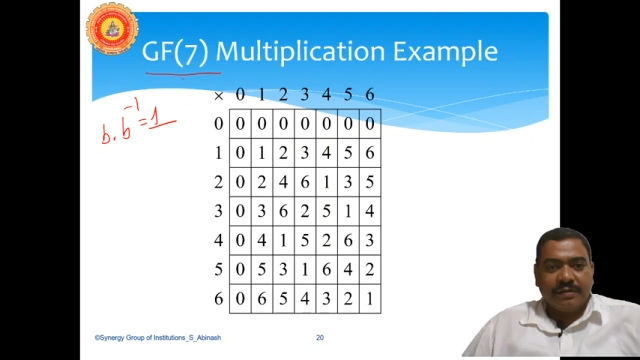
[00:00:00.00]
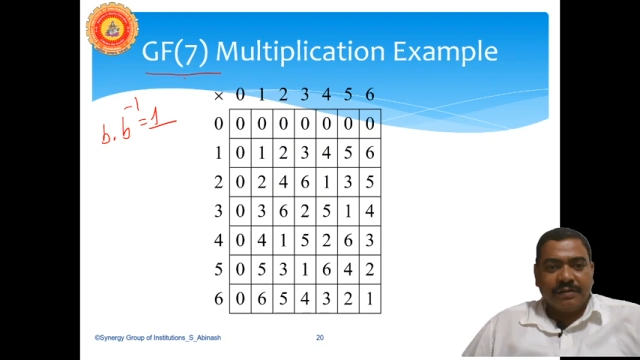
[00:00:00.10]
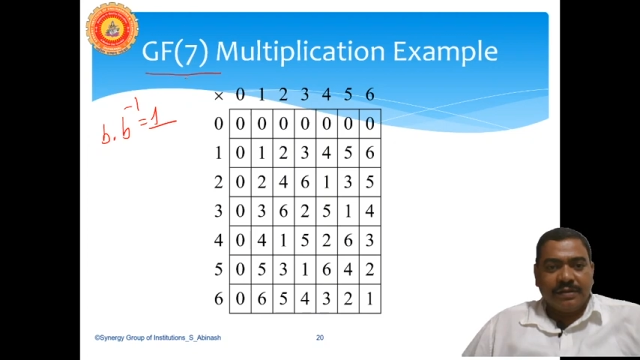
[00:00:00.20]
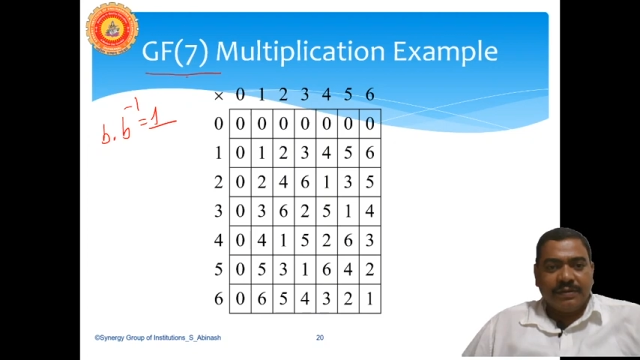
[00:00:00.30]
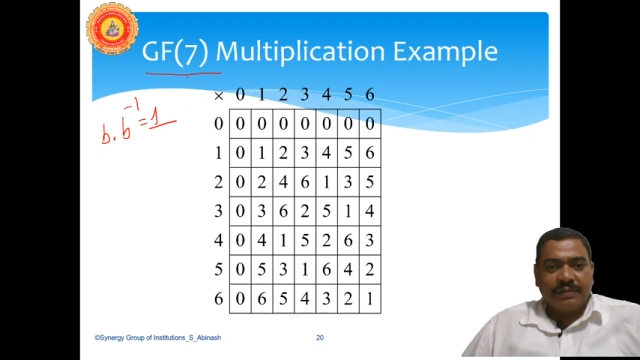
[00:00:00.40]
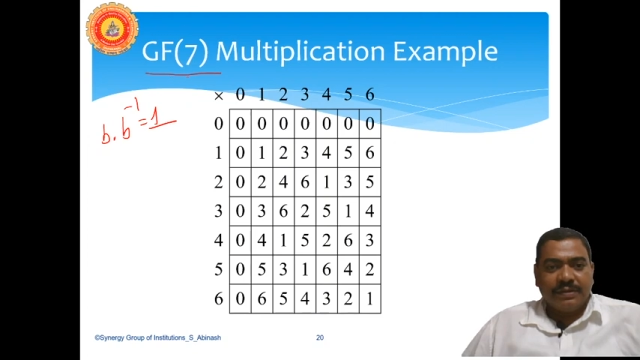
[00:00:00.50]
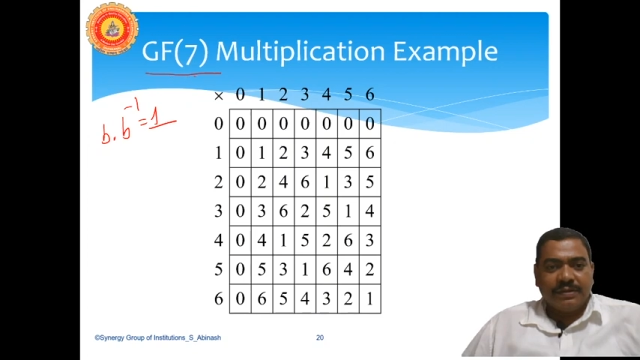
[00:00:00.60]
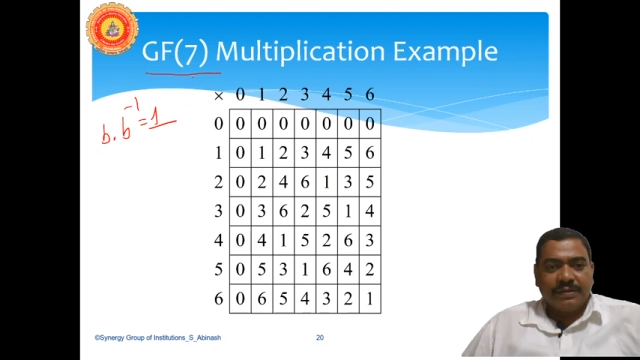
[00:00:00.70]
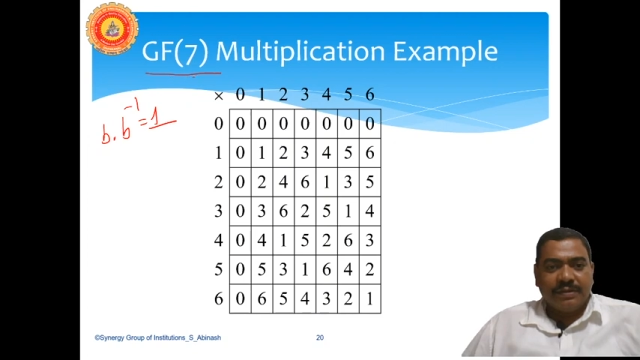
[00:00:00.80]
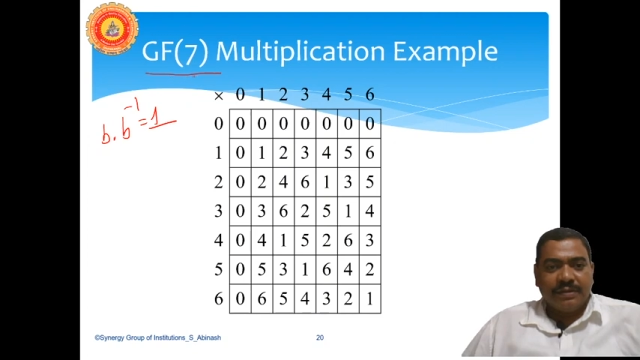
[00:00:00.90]
7
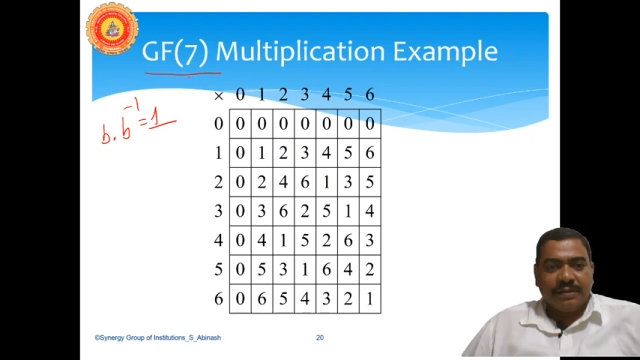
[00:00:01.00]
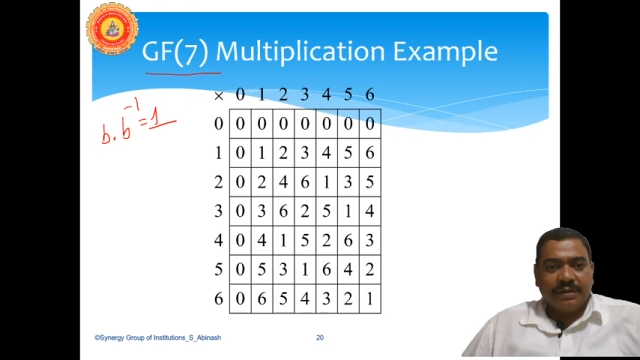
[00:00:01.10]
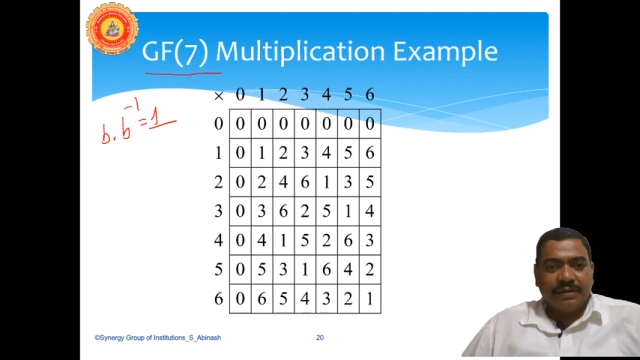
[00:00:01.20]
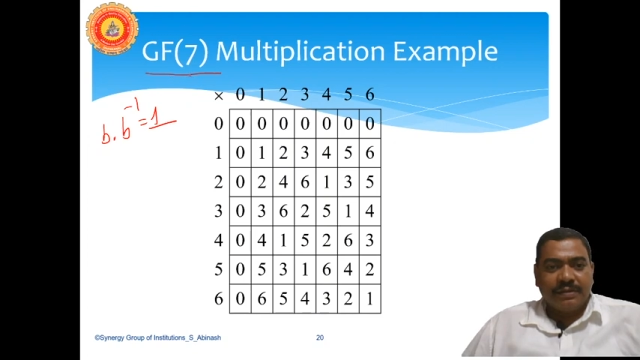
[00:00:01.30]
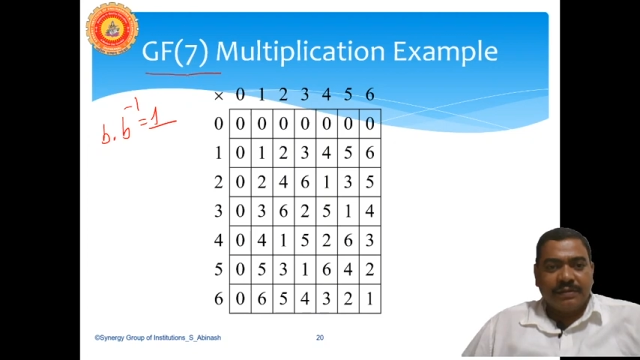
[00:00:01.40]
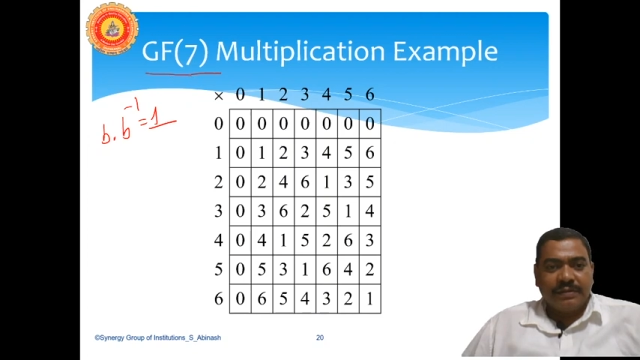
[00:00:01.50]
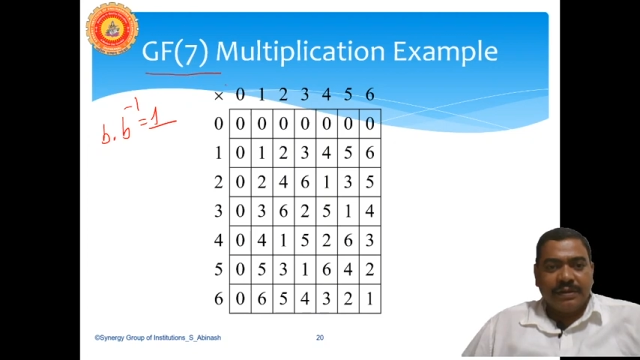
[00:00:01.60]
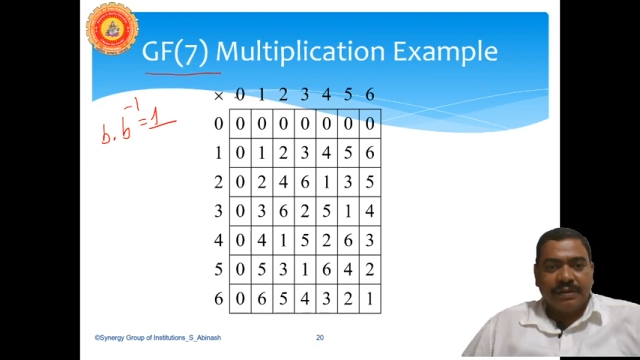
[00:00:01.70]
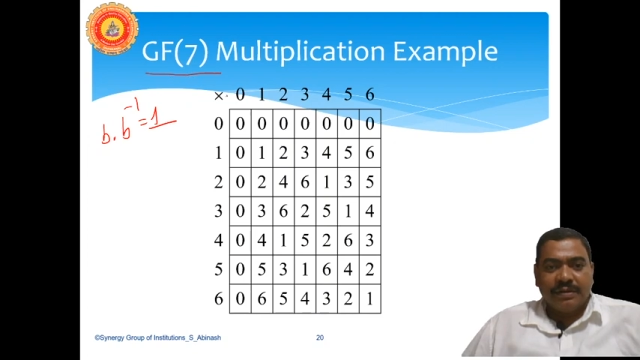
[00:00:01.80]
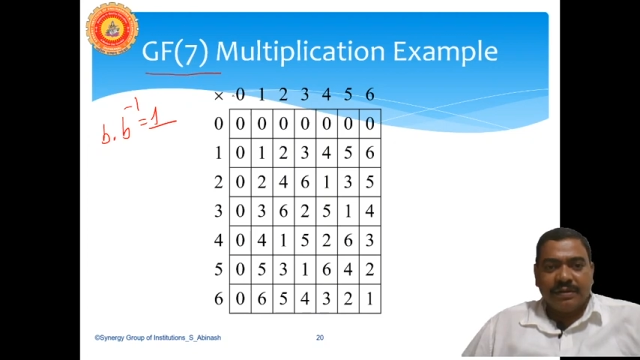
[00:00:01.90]
means there are
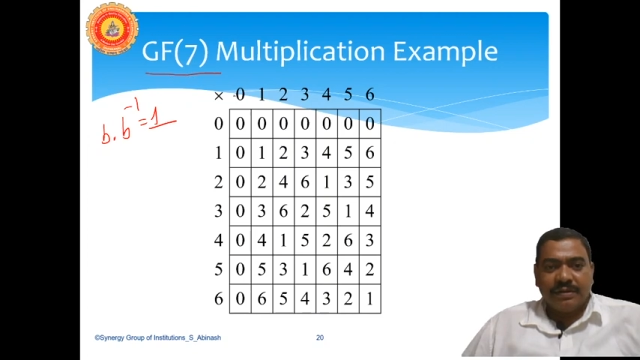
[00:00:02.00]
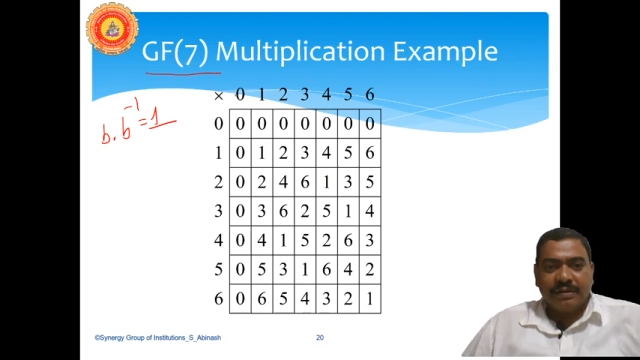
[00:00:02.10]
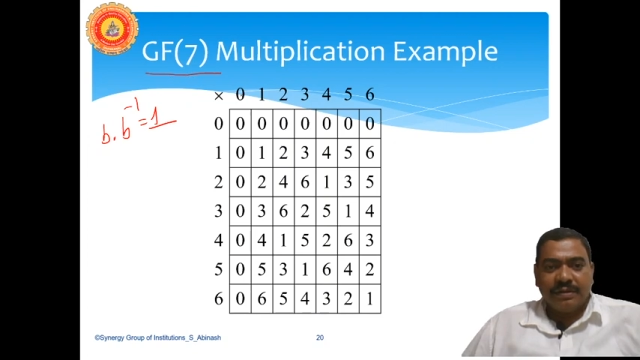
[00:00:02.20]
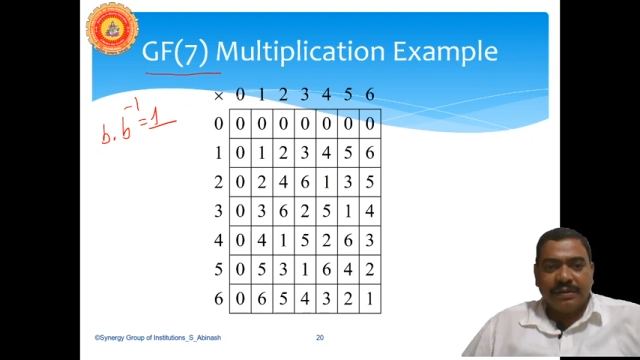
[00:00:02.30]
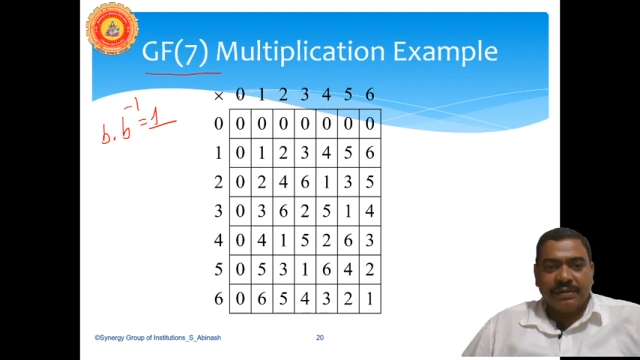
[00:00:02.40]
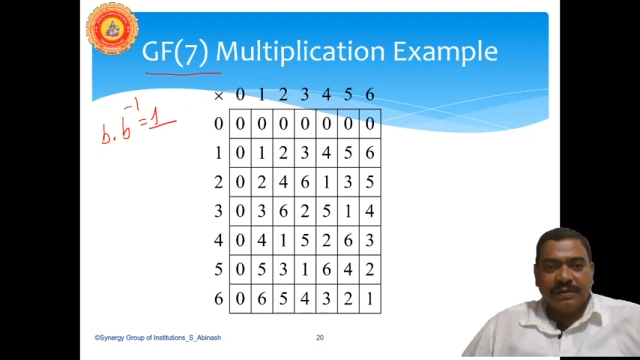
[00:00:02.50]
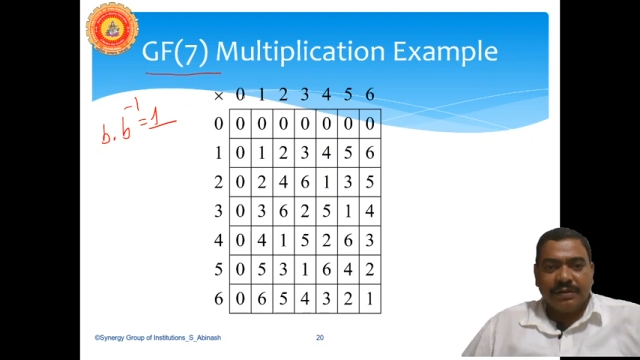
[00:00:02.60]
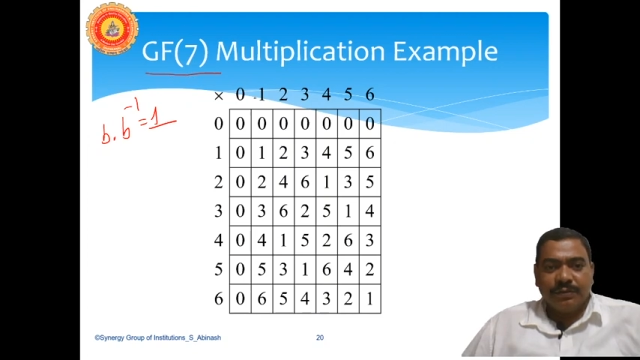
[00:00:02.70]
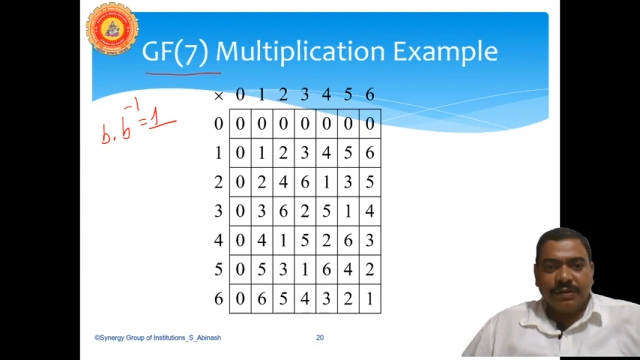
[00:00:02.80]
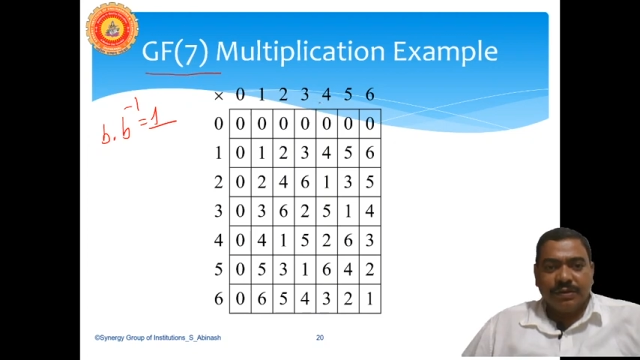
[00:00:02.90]
7 digits are
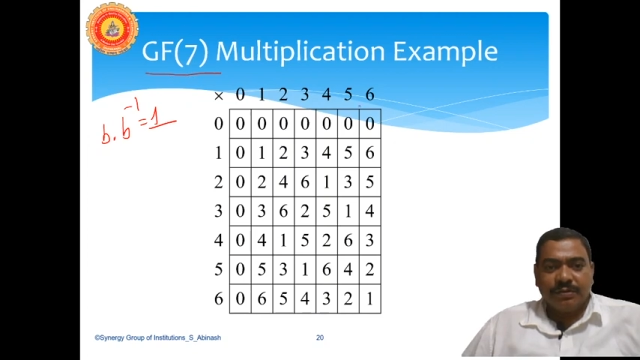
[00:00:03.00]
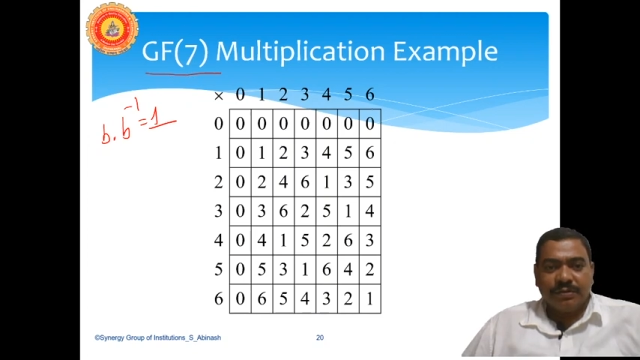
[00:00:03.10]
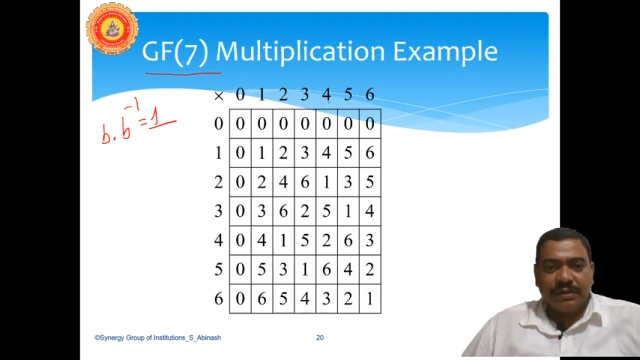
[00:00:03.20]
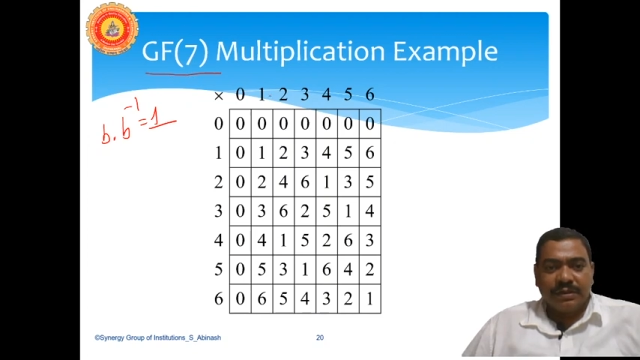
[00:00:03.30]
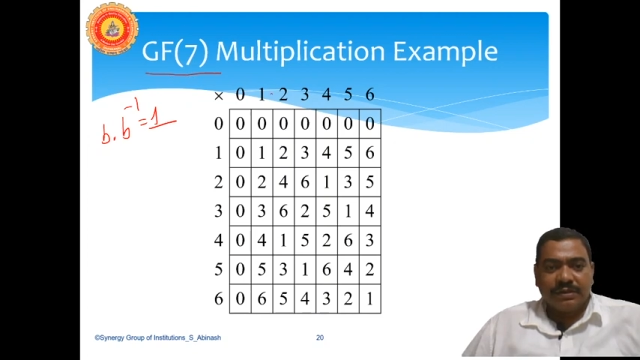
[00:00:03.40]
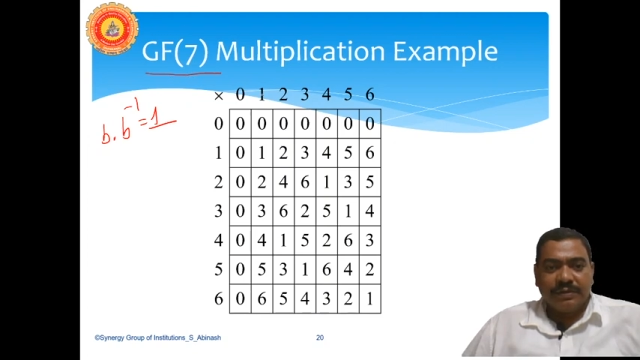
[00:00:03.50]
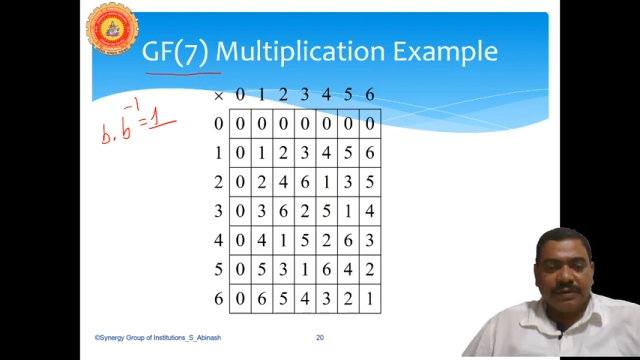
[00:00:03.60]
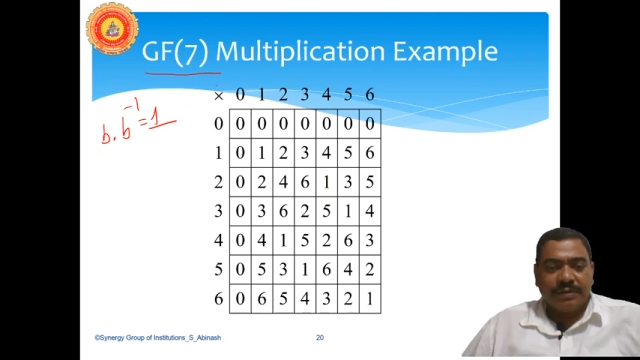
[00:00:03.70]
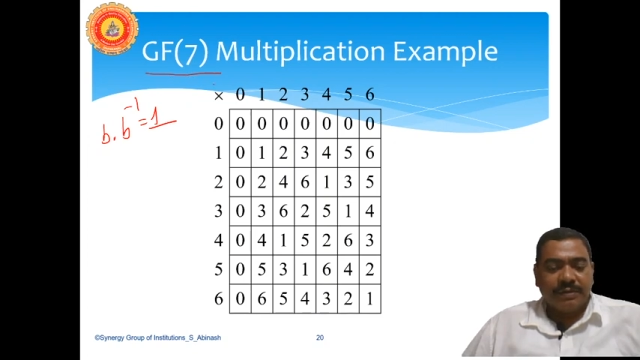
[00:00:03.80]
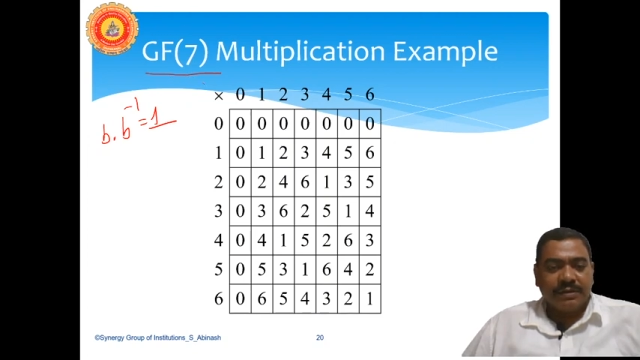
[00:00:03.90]
there, 0 to 6, 7
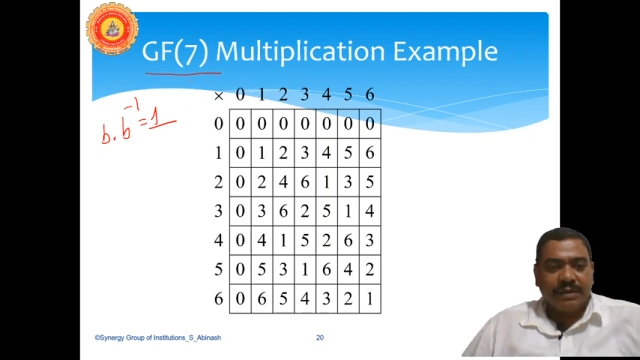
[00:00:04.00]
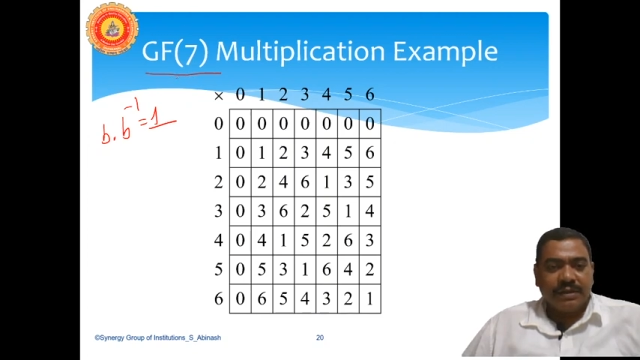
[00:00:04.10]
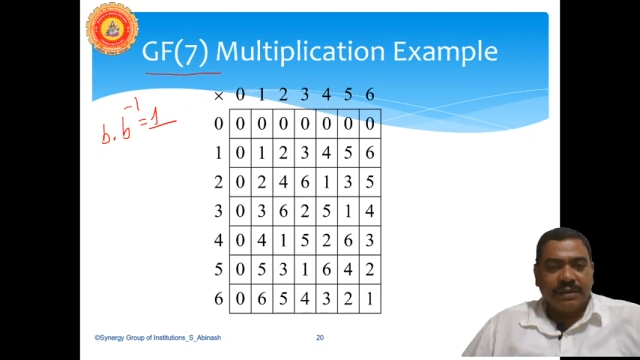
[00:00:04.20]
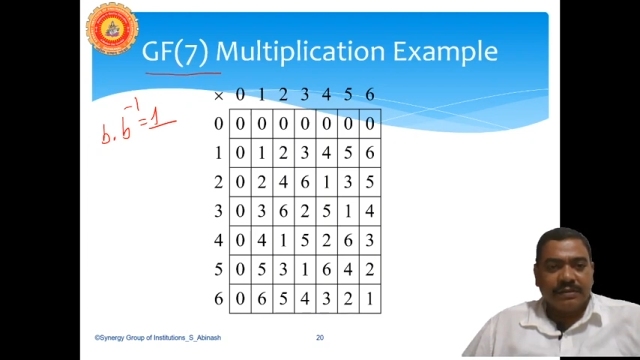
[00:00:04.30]
numbers are there.